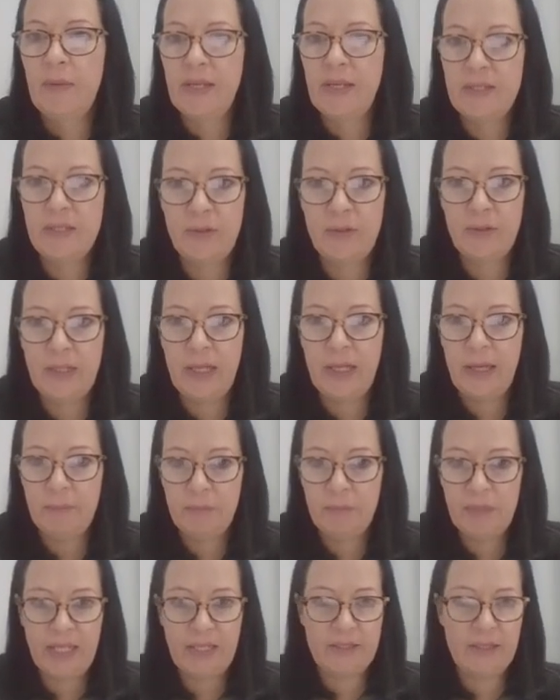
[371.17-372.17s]
Based on the
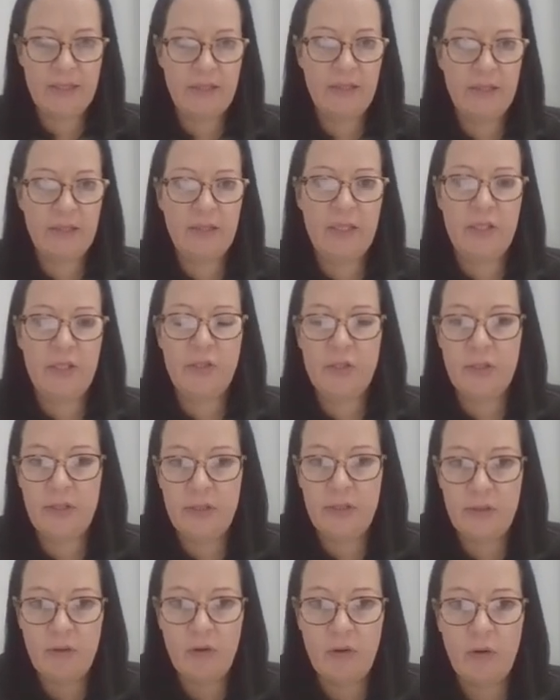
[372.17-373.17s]
updates and
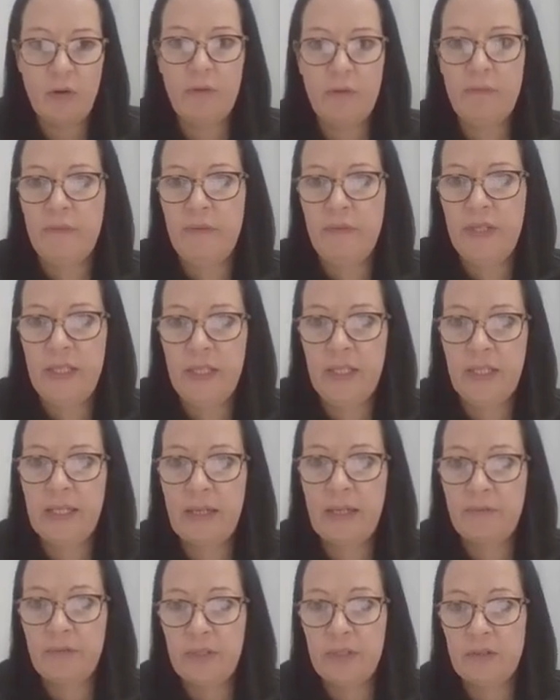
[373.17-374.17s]
addition of the
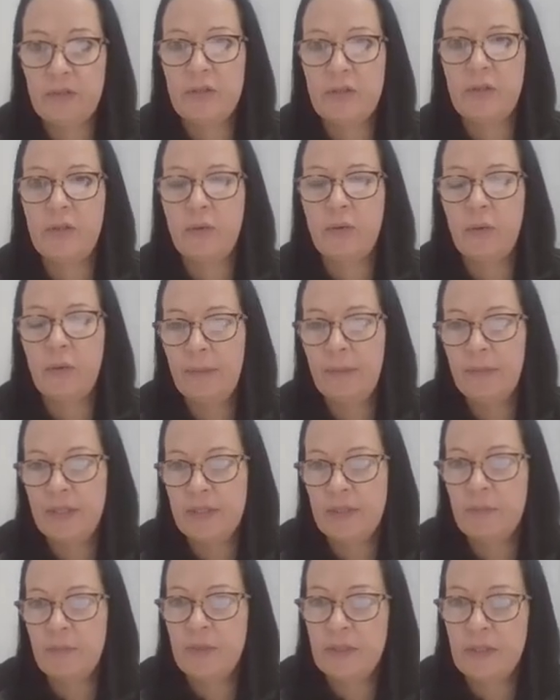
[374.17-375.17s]
governance
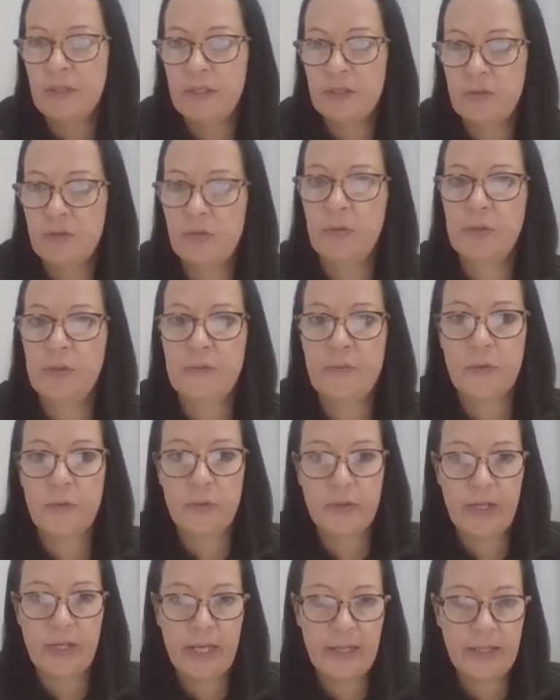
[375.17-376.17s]
requirements business rules for
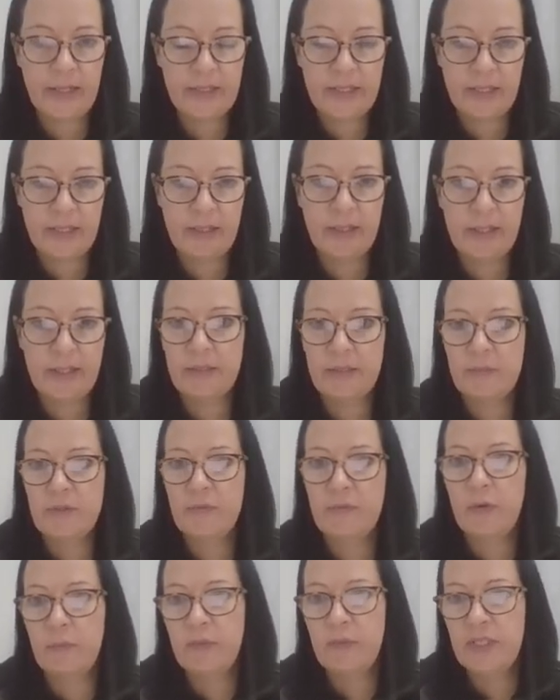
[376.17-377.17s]
creating items
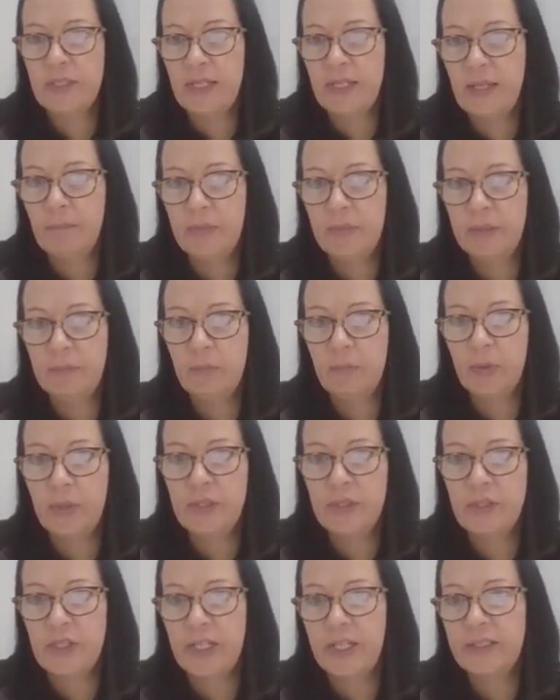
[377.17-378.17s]
from the template
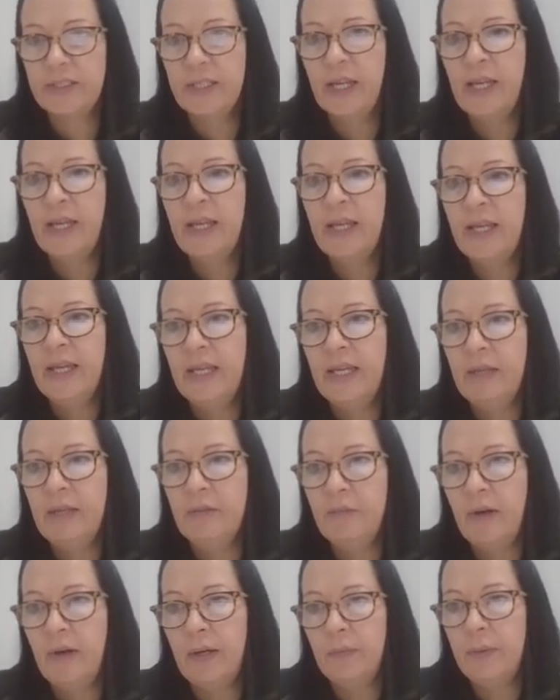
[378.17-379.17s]
project, if
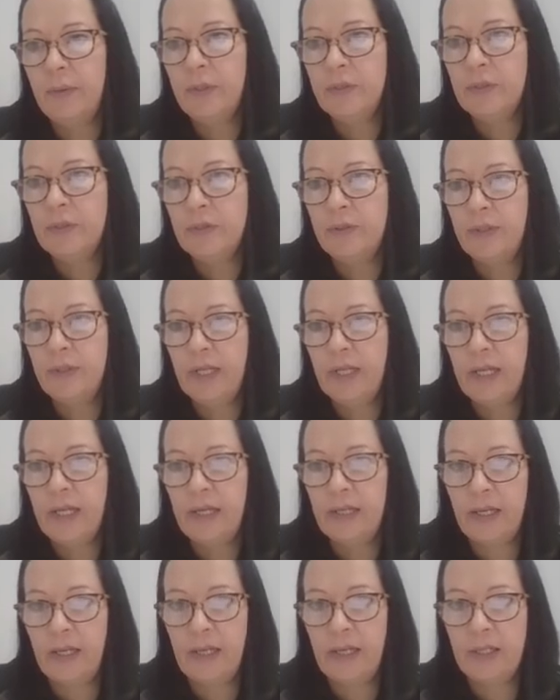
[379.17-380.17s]
I were to
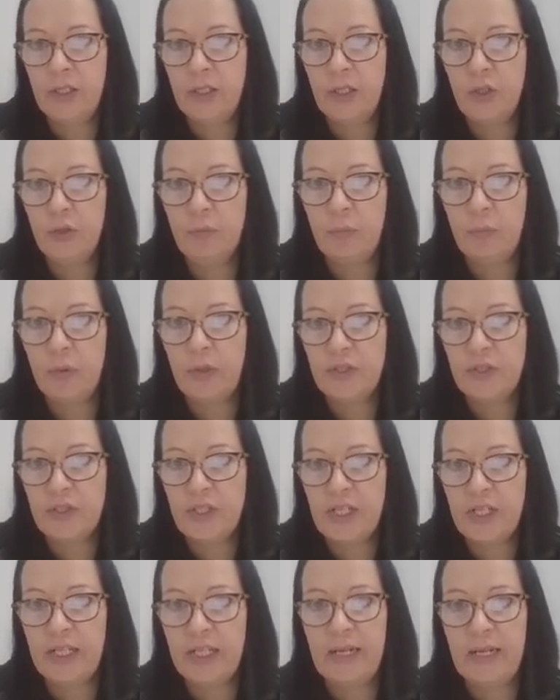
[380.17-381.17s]
add a new
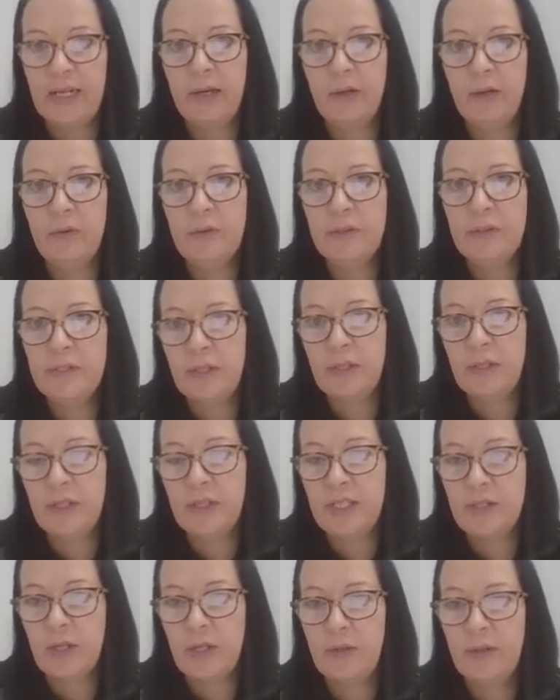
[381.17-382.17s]
project now, so
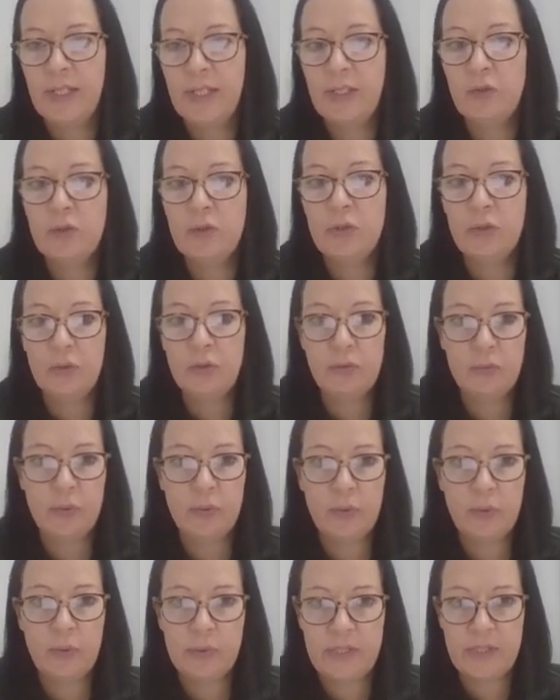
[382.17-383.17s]
there's only 2
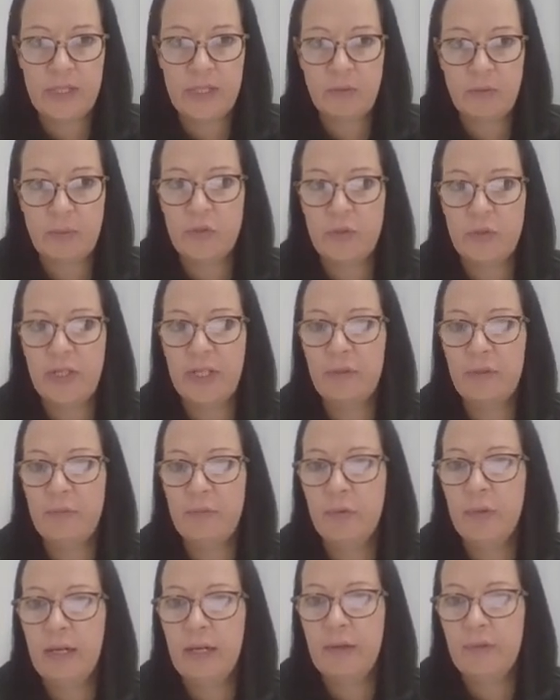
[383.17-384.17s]
rules that will trigger for
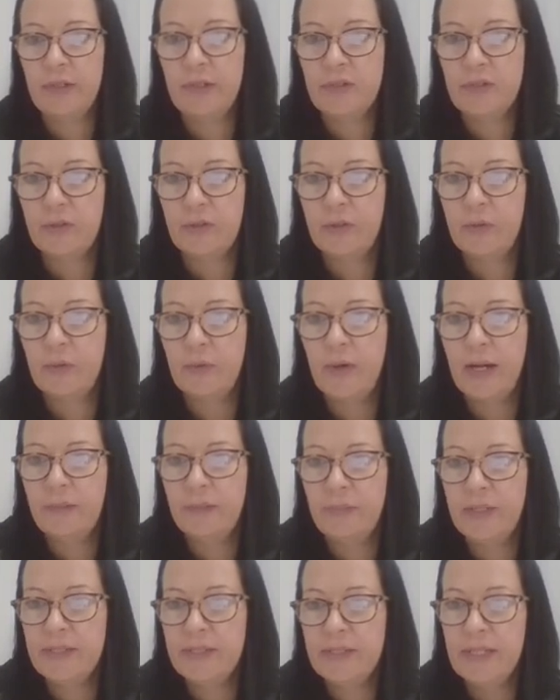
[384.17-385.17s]
governance
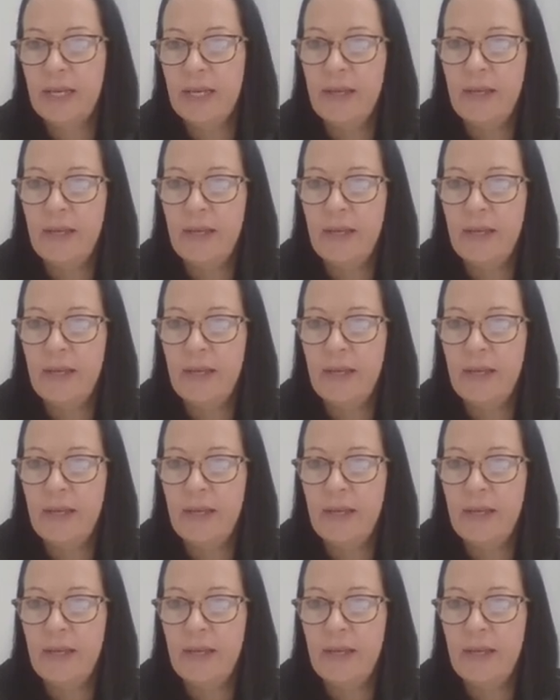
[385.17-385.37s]
requirements,